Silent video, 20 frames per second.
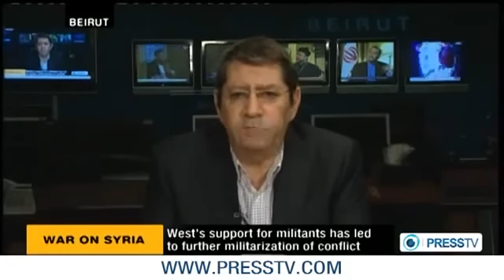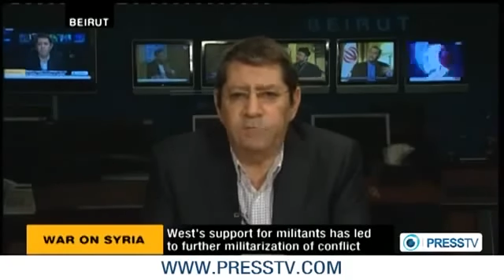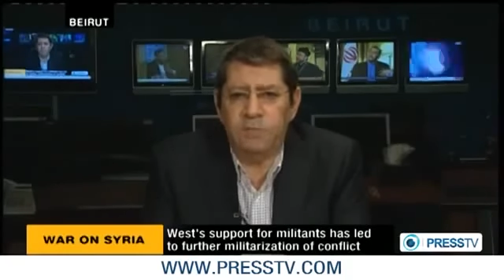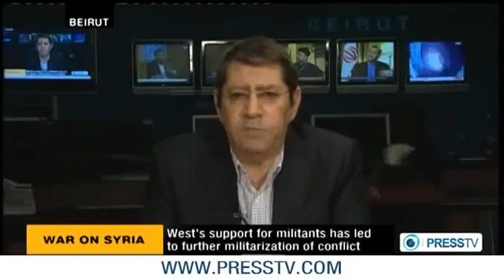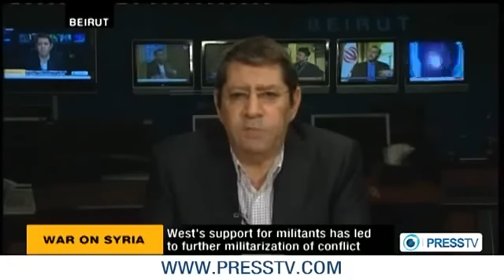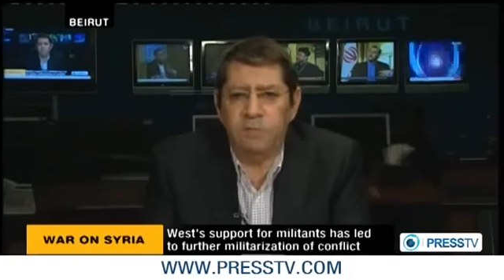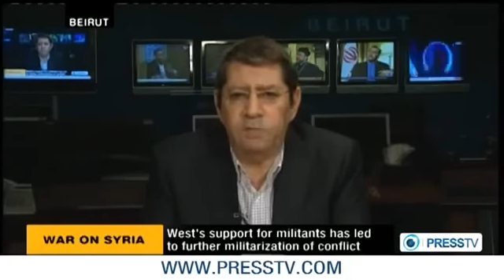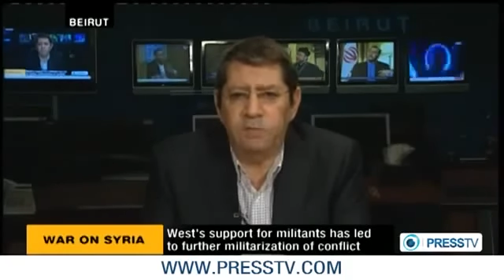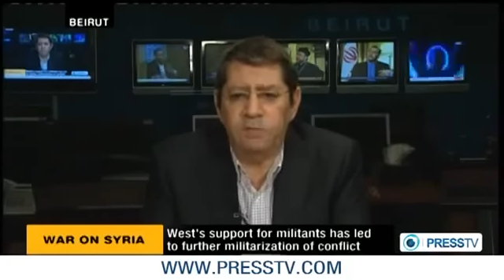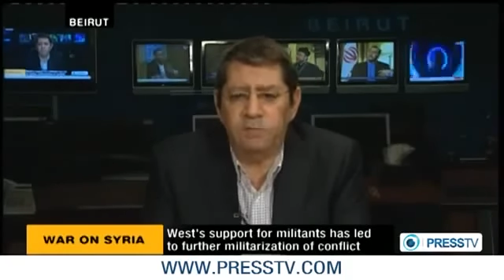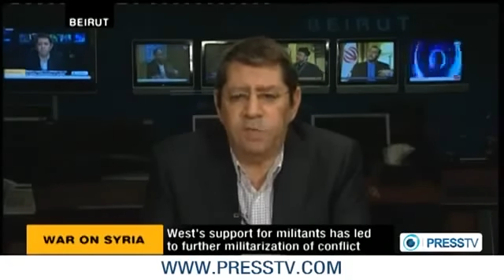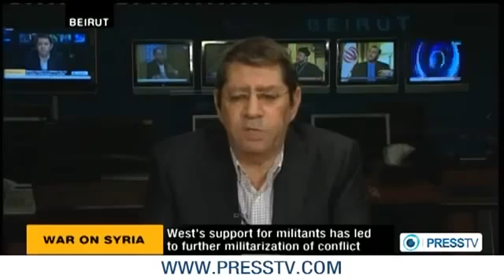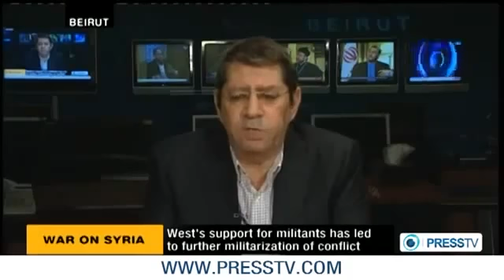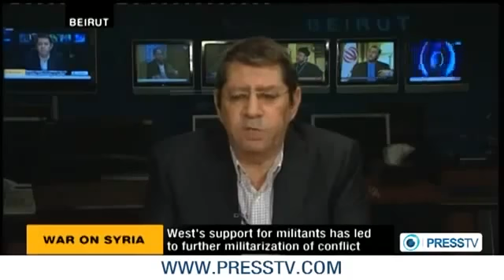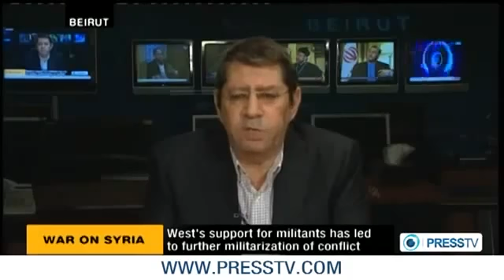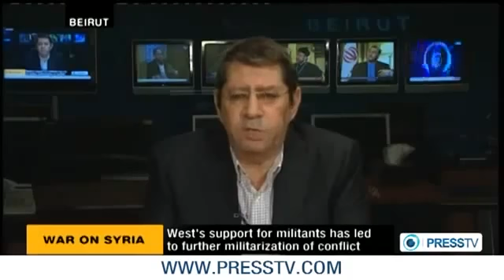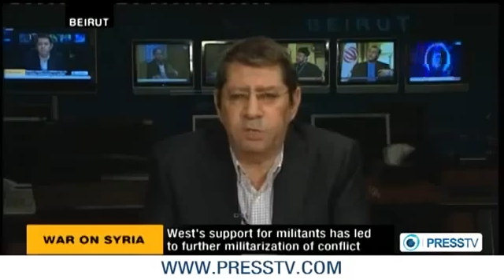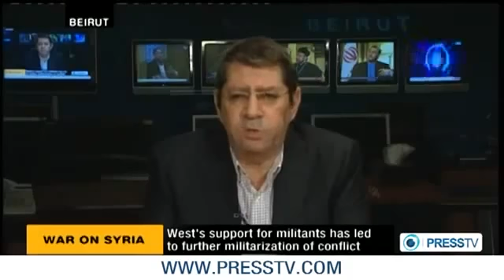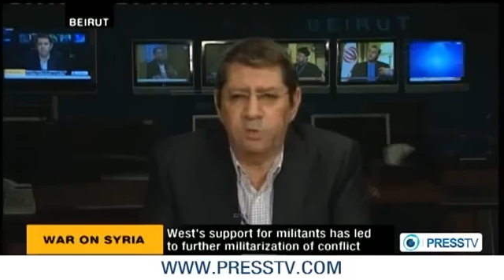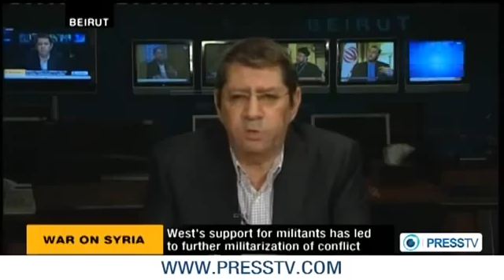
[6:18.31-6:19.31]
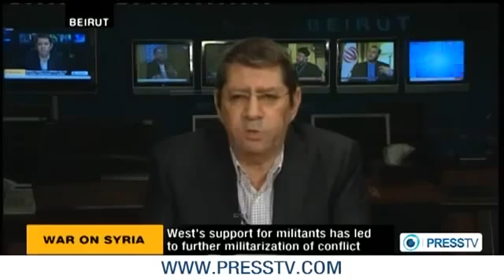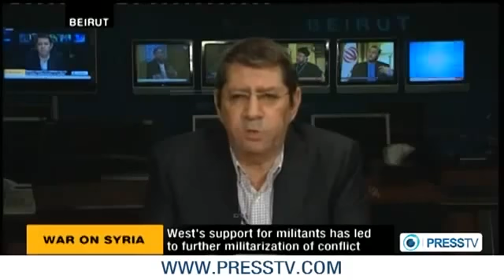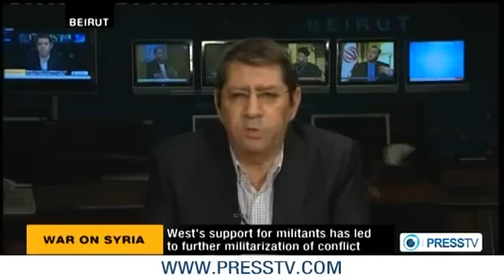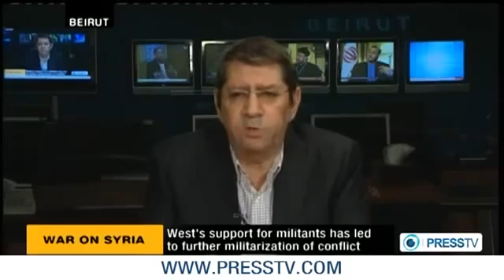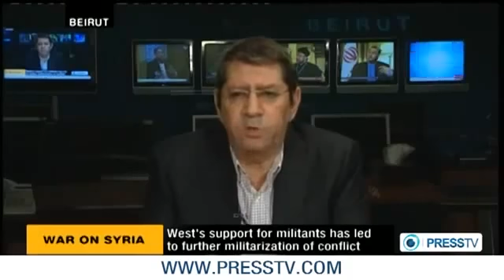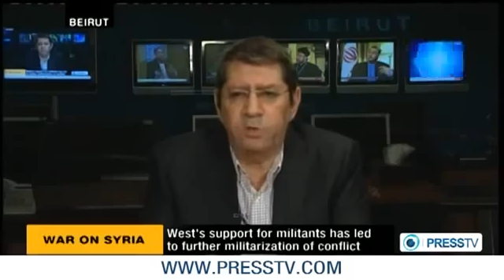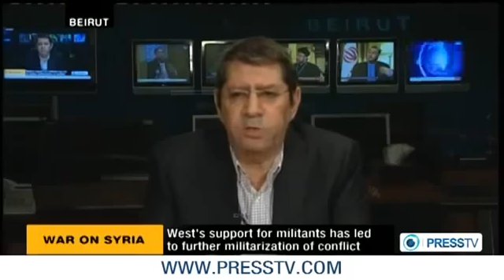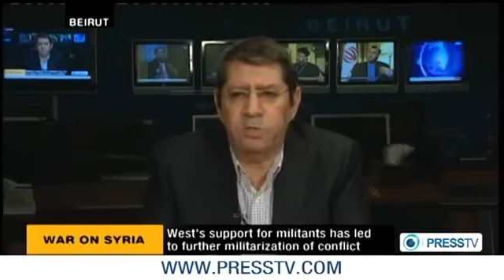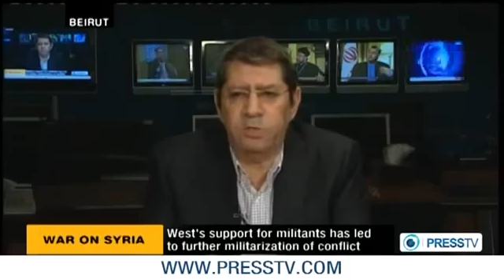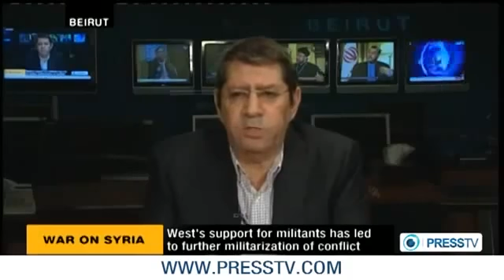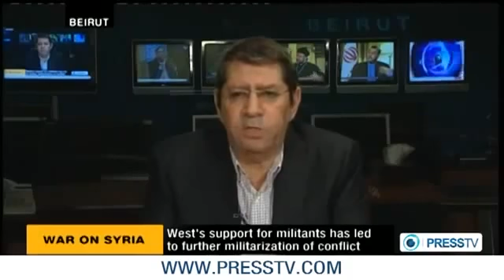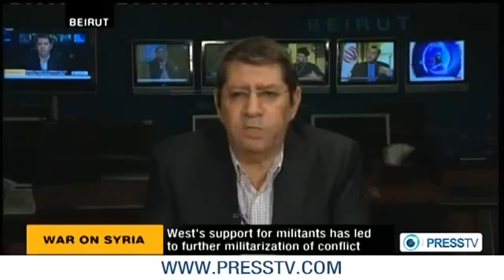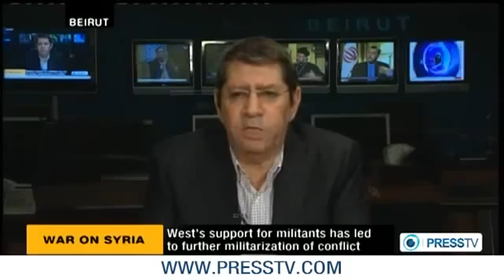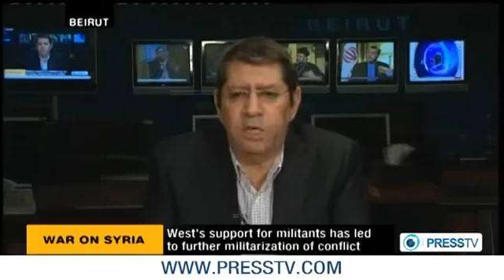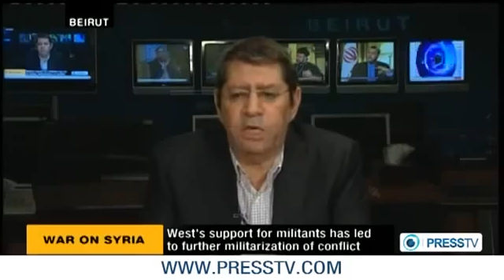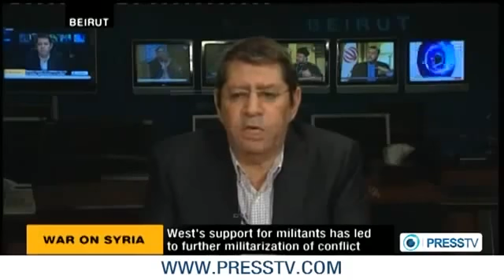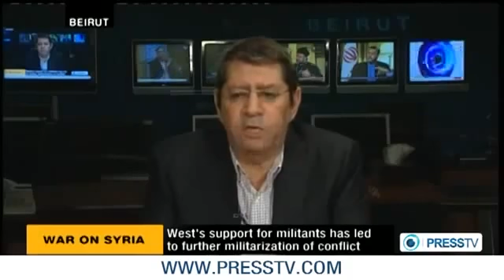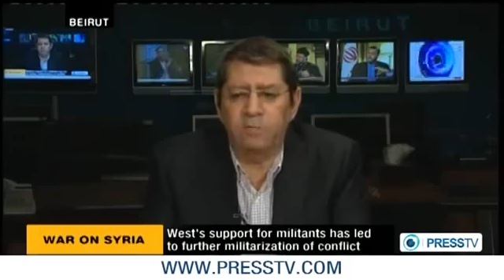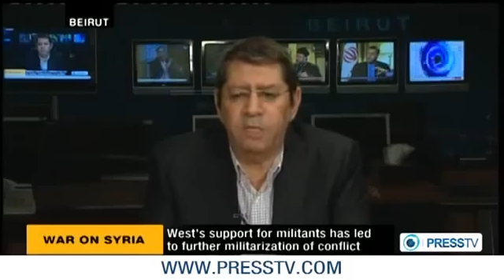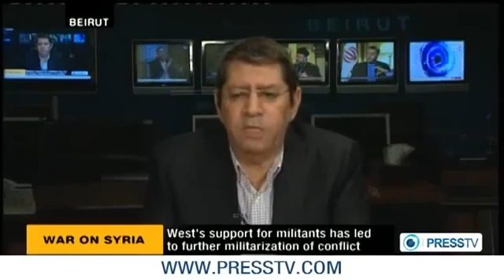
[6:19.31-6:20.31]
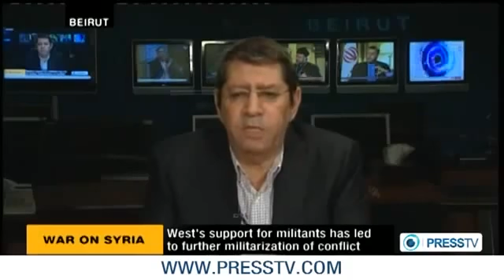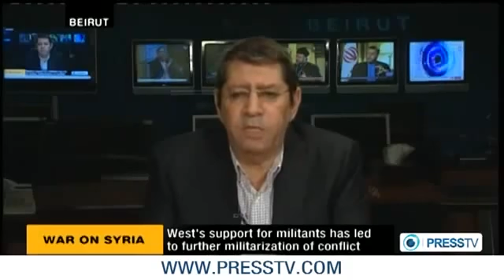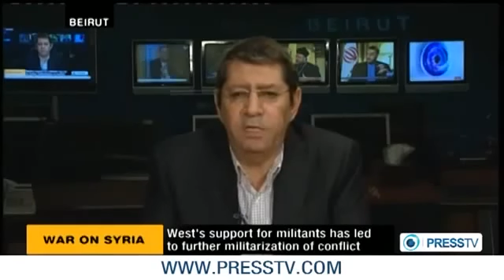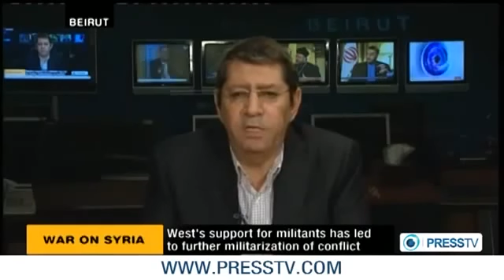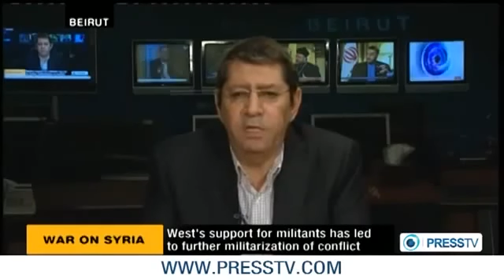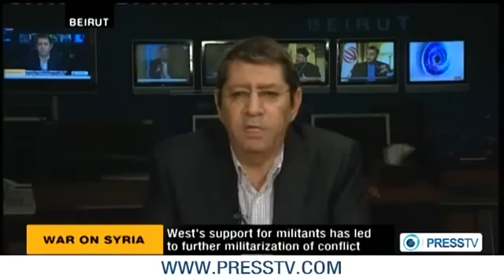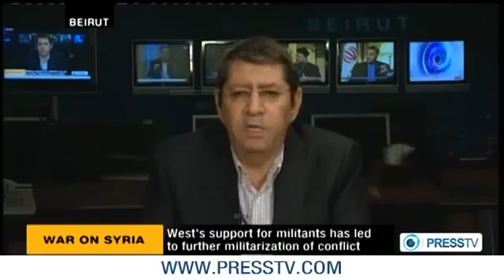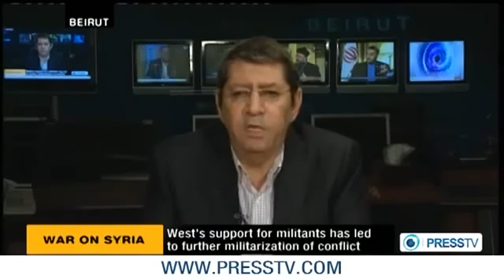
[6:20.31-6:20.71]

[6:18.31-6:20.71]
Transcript: because the Russians control the Syrian army.